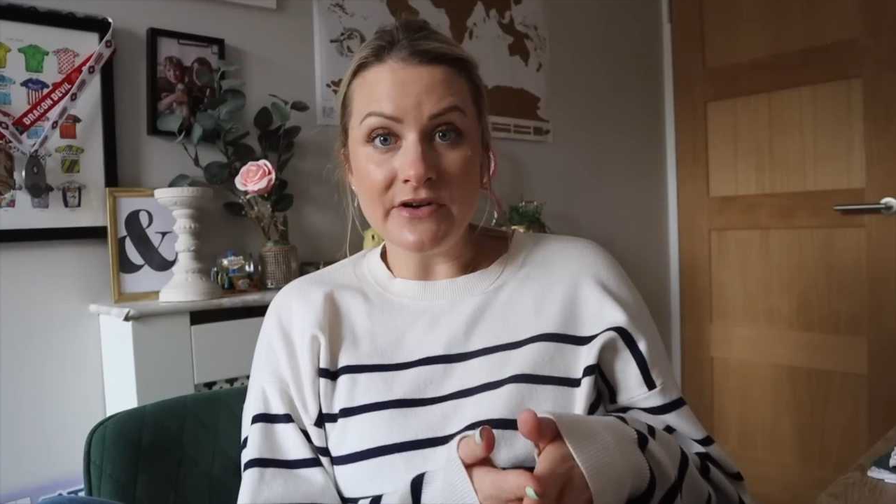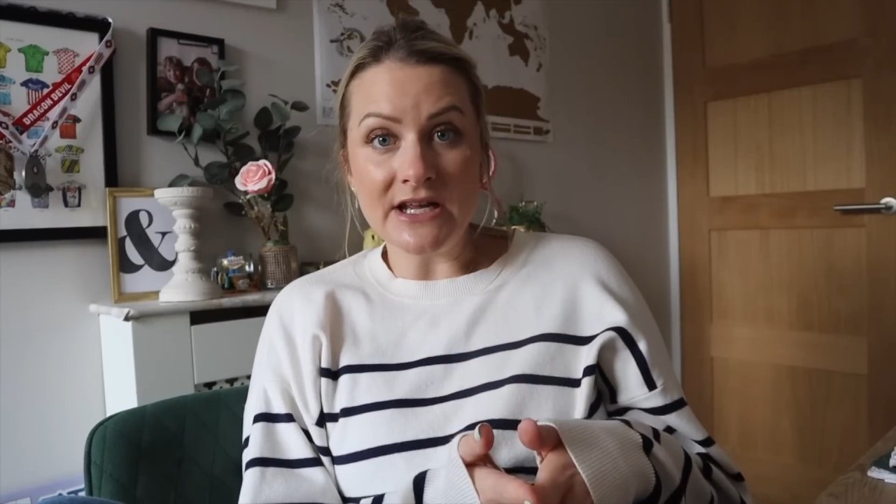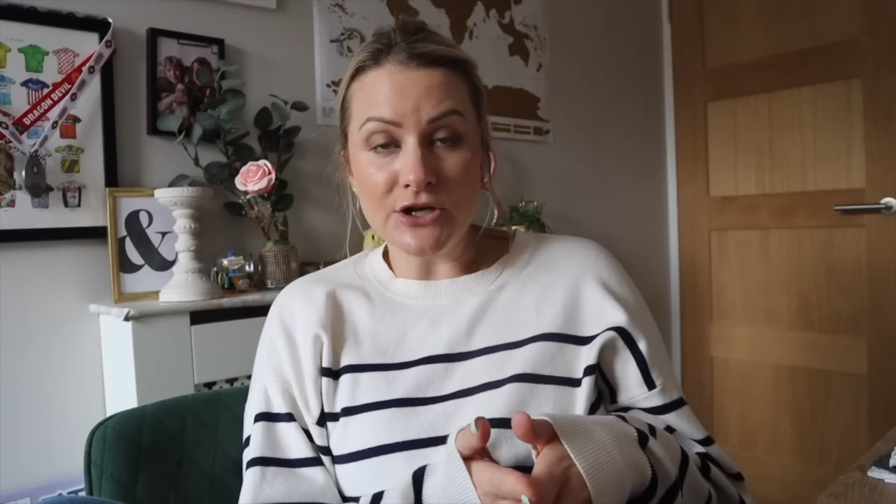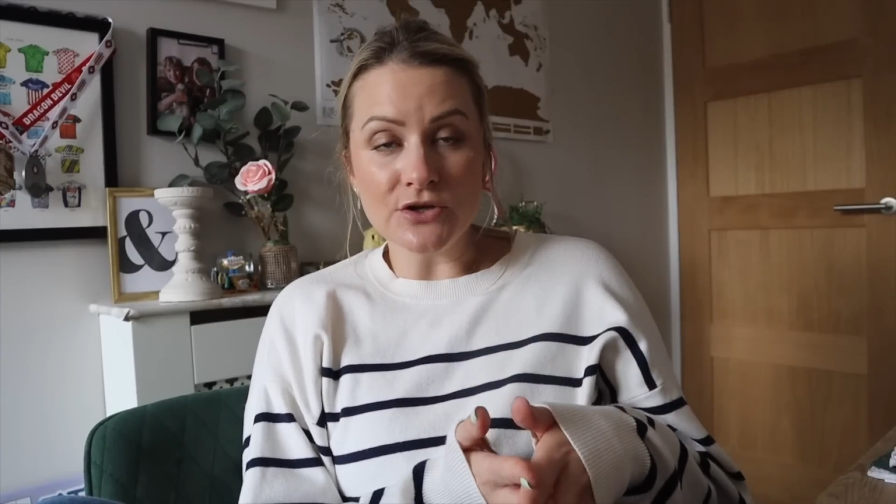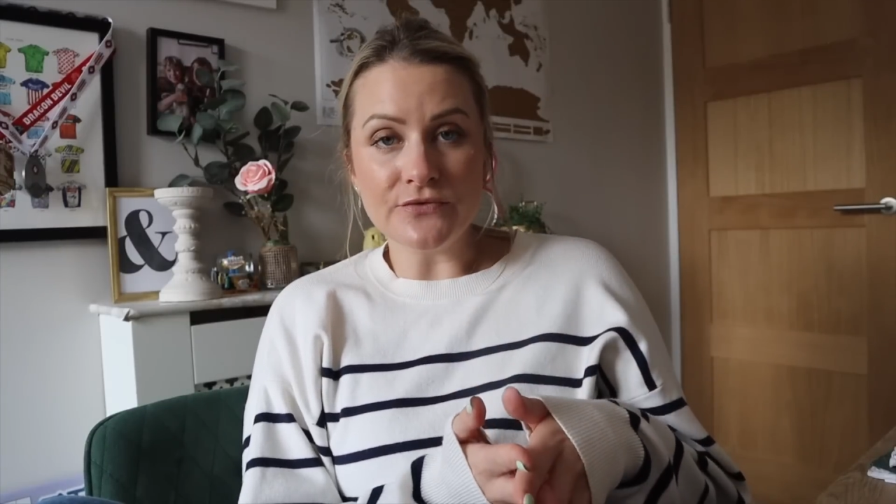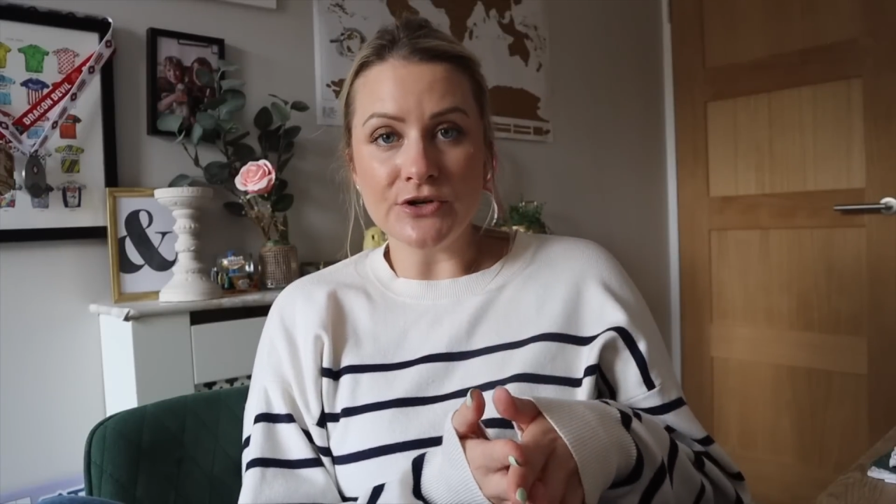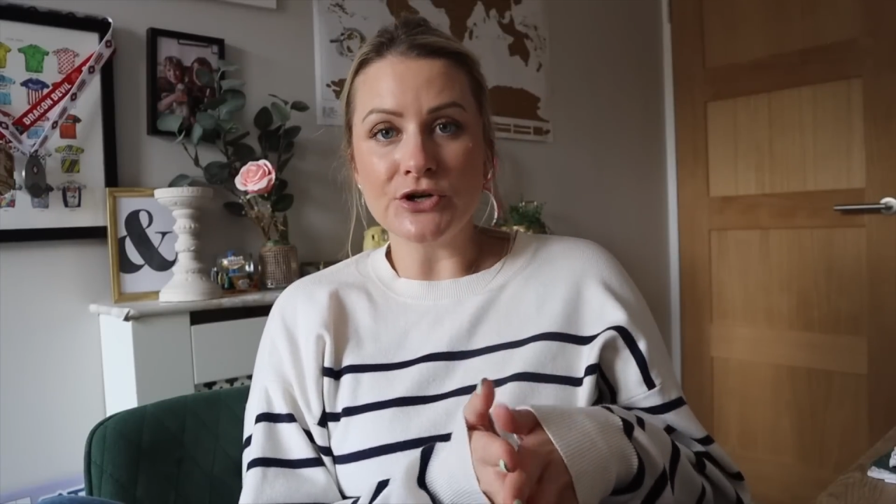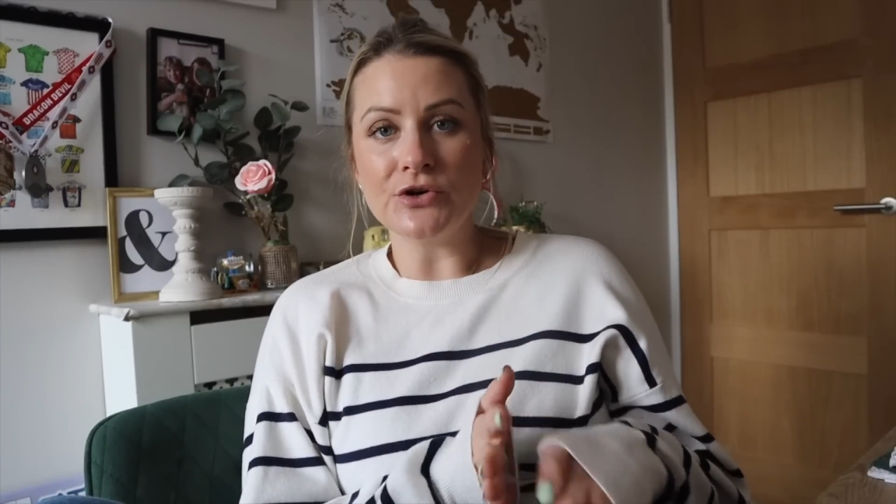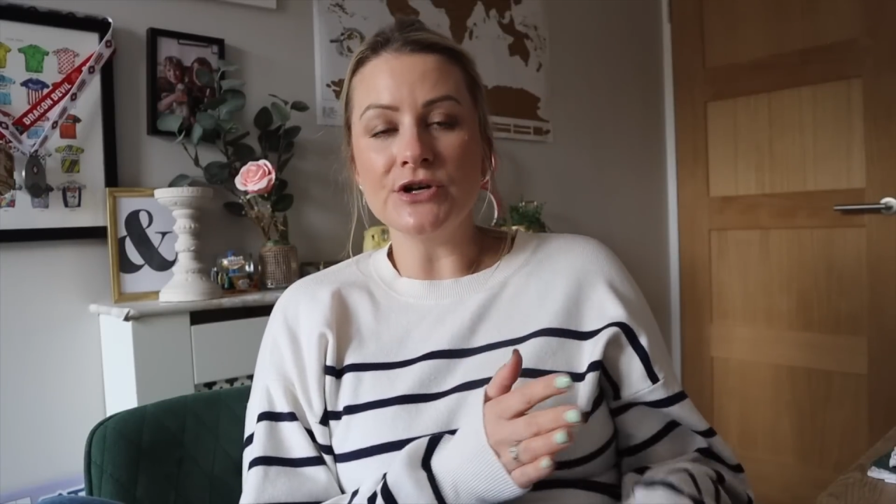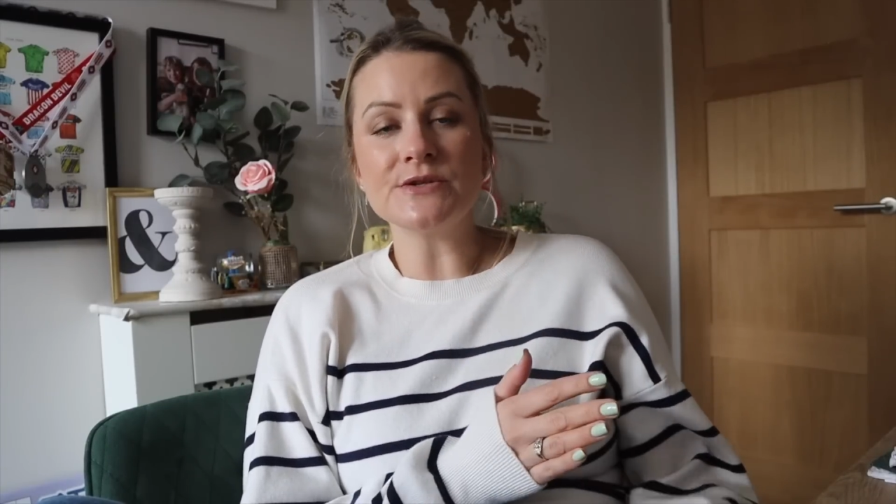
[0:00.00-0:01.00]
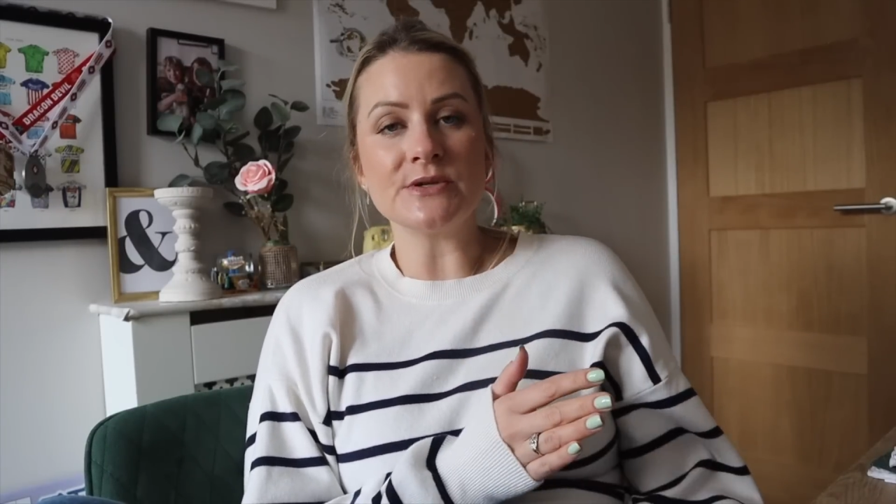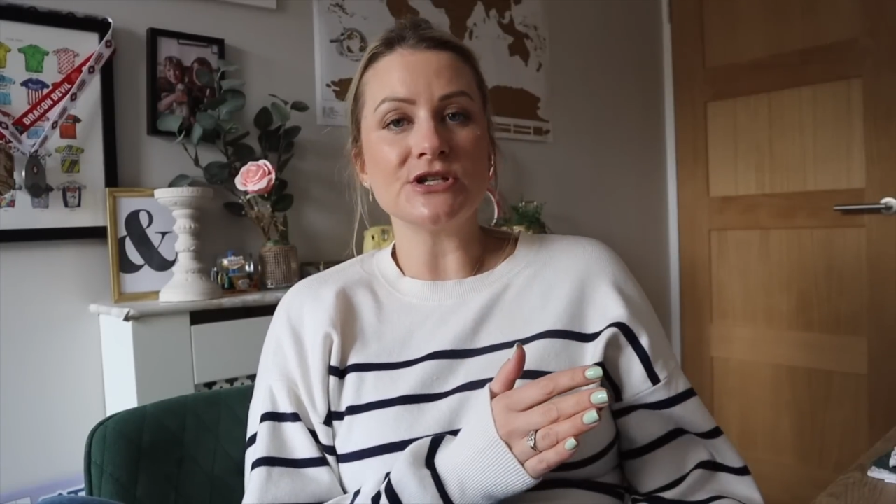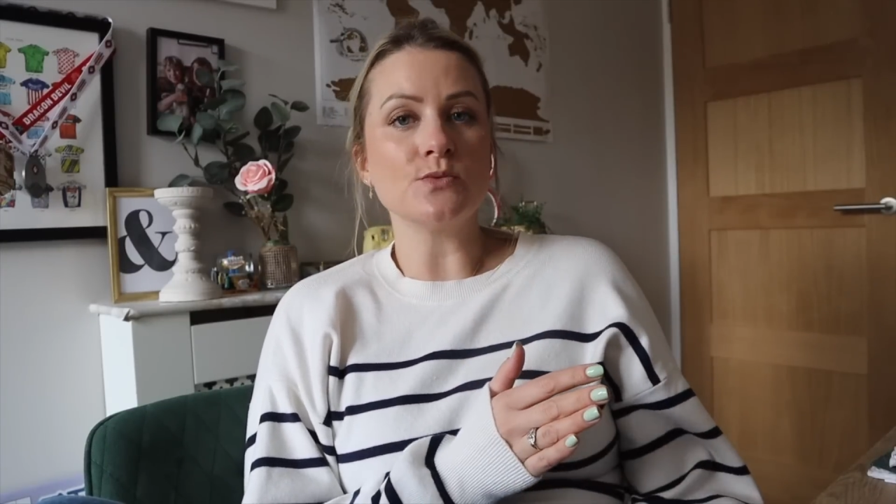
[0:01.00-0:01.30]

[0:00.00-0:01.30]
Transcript: really good for a cruise, which